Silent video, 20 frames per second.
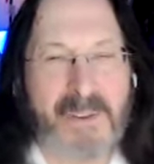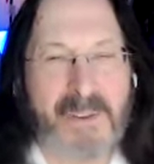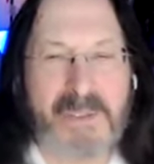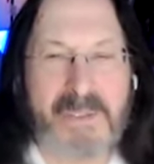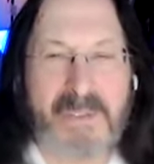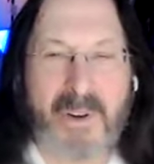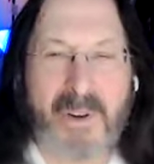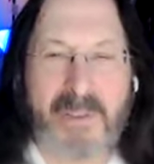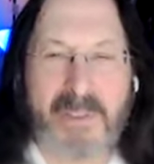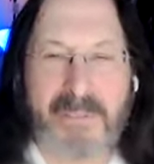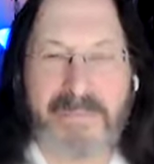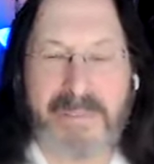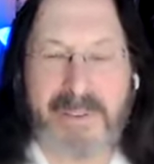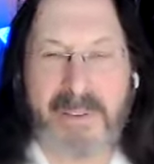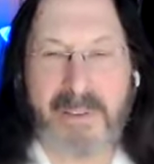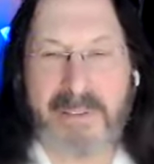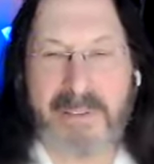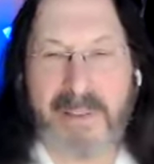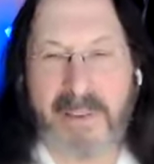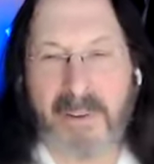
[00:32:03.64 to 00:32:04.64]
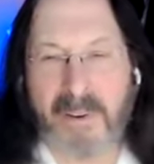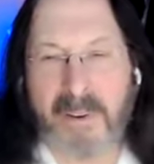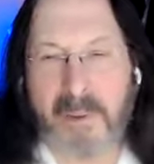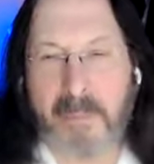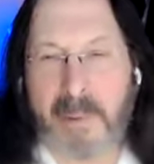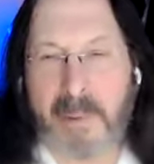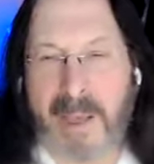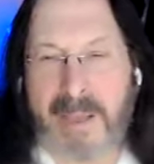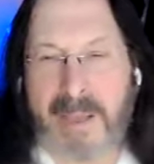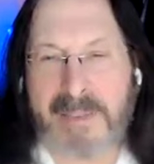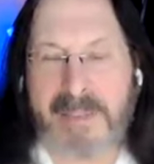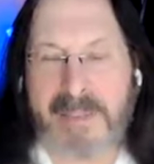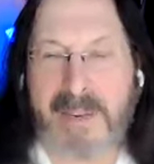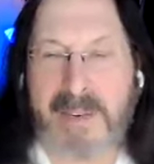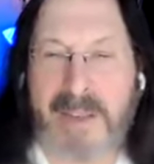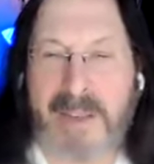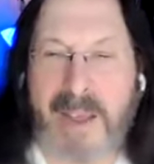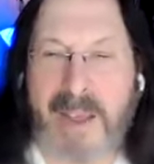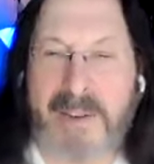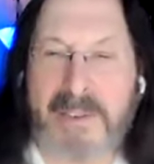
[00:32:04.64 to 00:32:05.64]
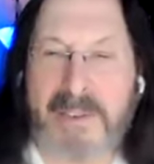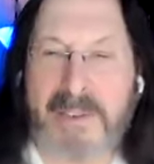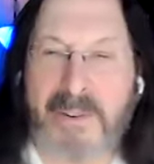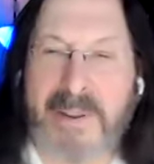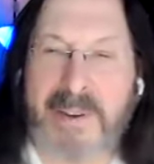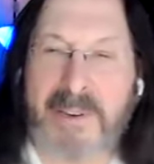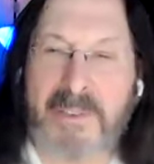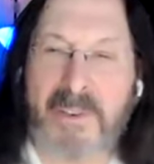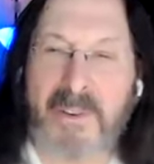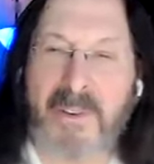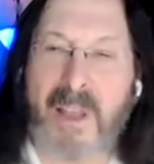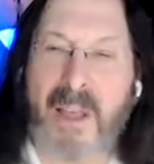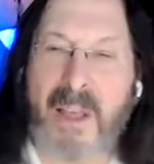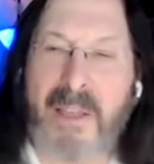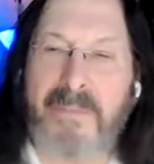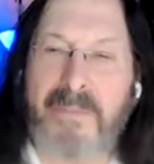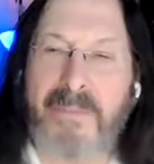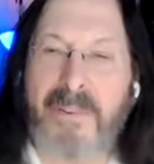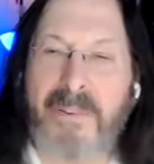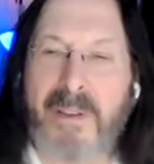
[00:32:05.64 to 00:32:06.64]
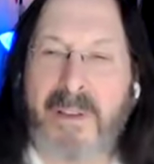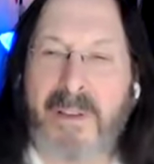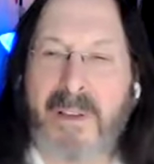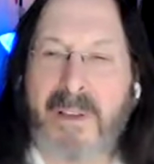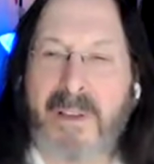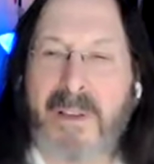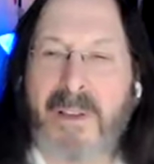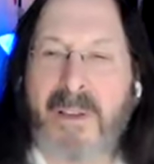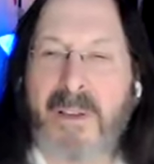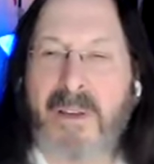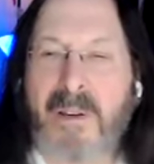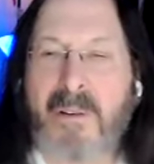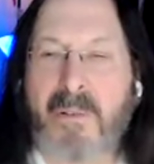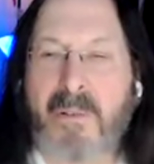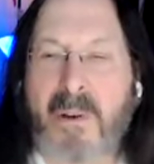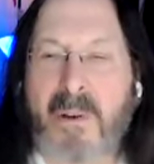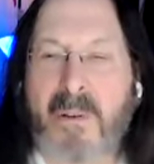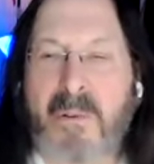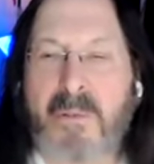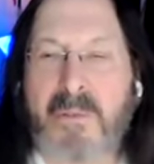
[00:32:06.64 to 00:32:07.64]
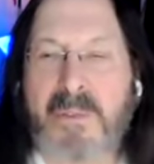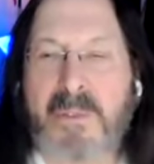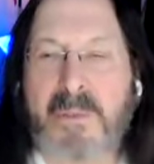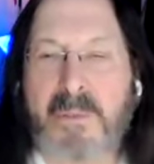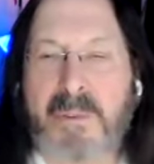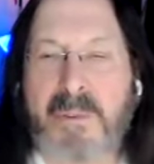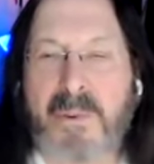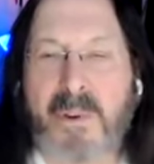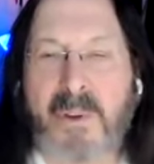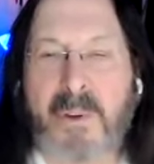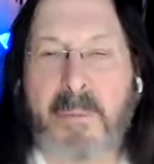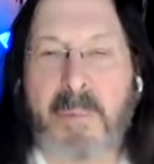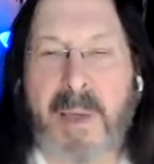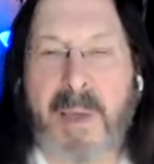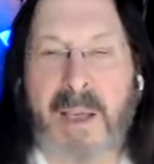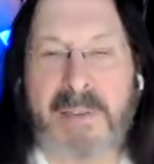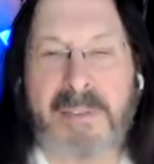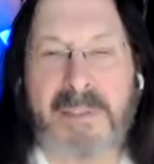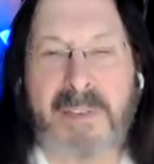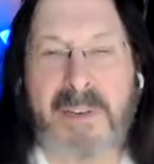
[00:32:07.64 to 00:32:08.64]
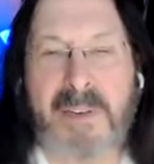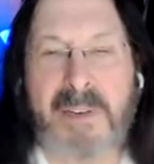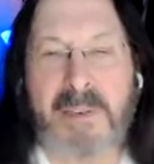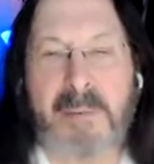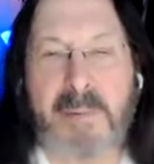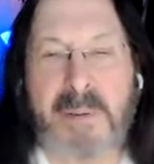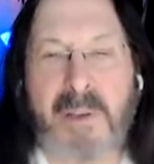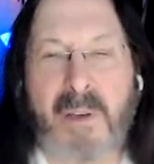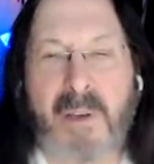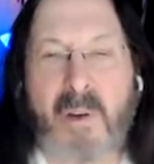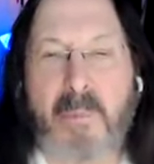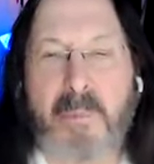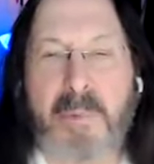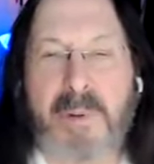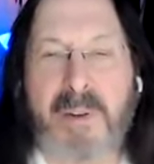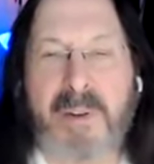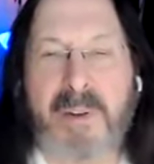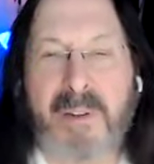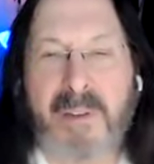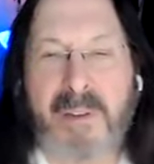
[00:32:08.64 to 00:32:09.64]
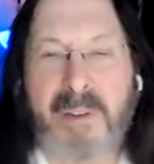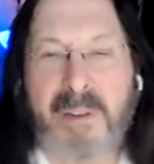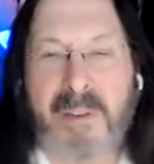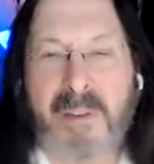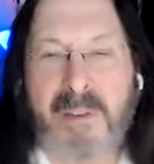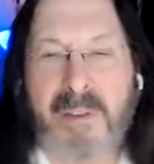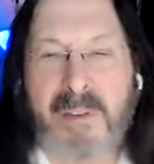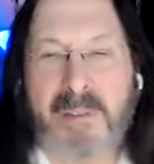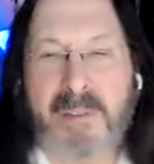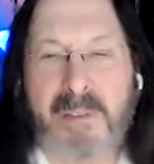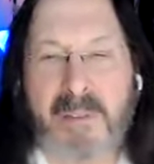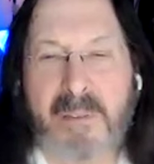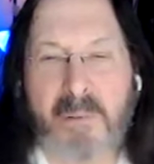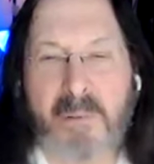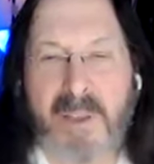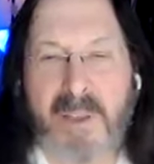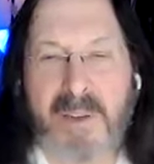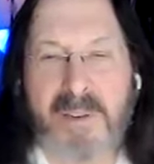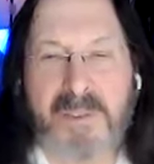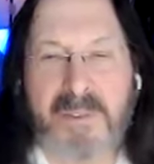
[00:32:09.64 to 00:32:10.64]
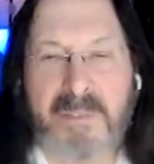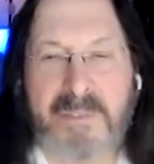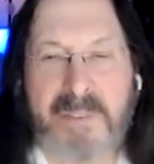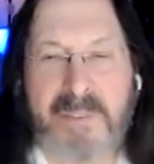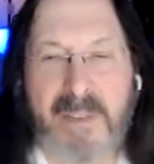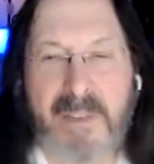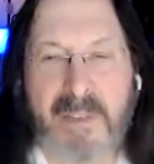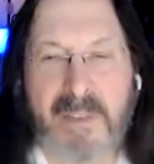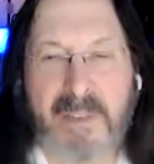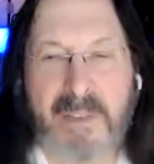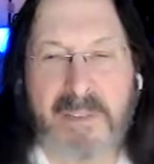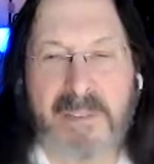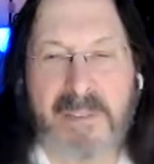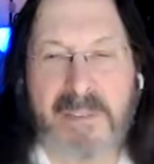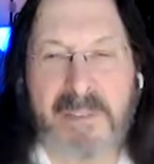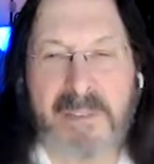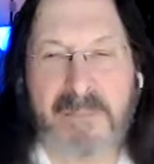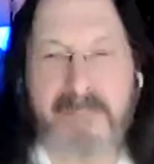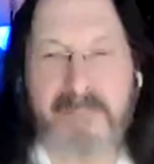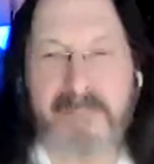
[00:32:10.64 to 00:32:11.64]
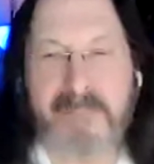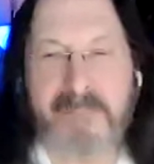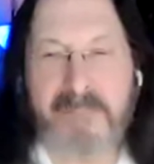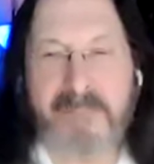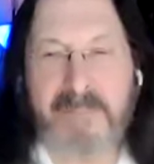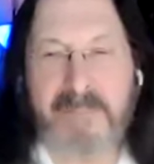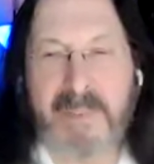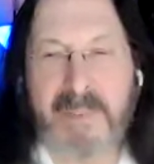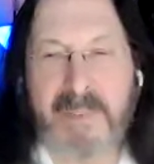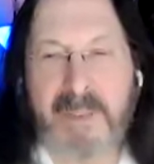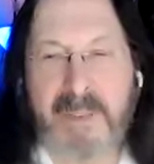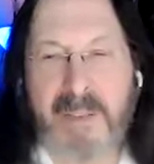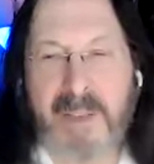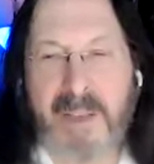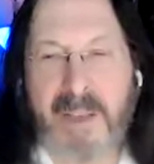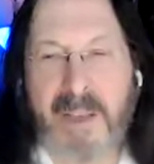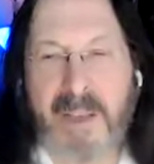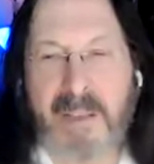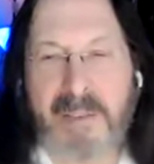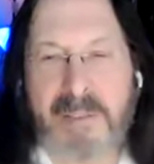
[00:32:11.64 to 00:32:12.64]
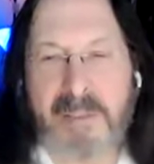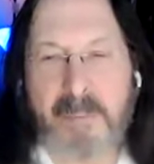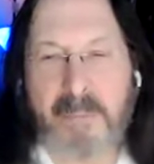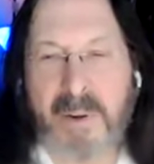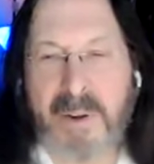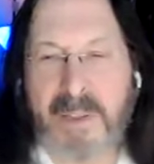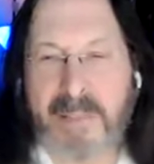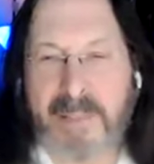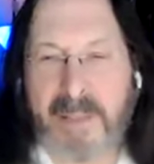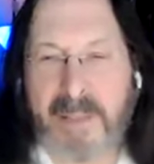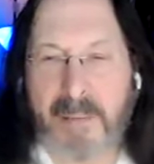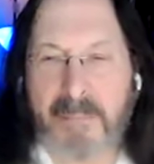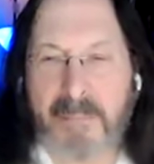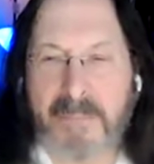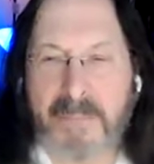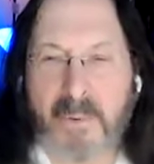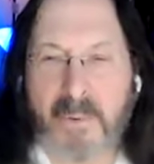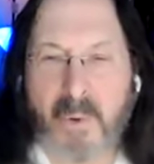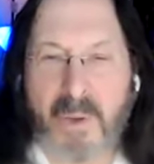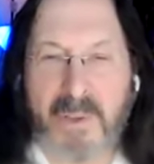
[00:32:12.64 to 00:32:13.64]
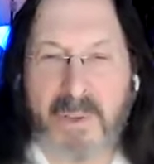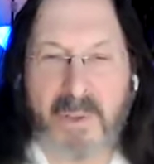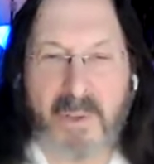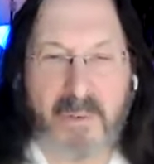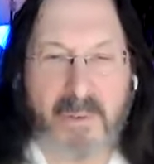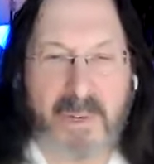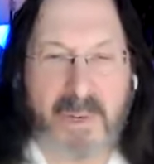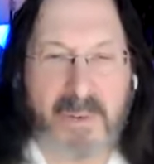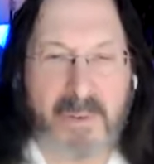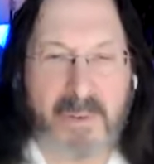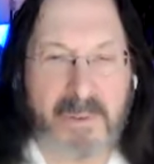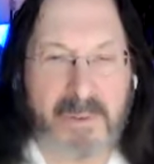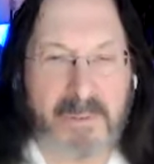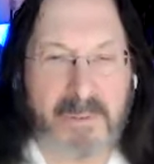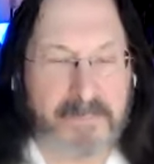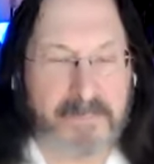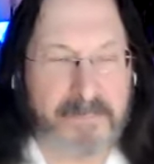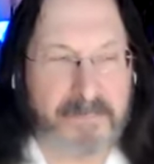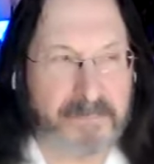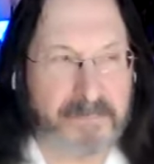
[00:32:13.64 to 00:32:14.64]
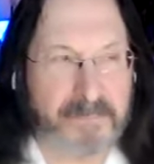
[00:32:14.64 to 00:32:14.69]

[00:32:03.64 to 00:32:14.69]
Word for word: So you start to feel that your capacity to enter into life grows with your capacity to be open to the range of feelings and to bring them to what you do.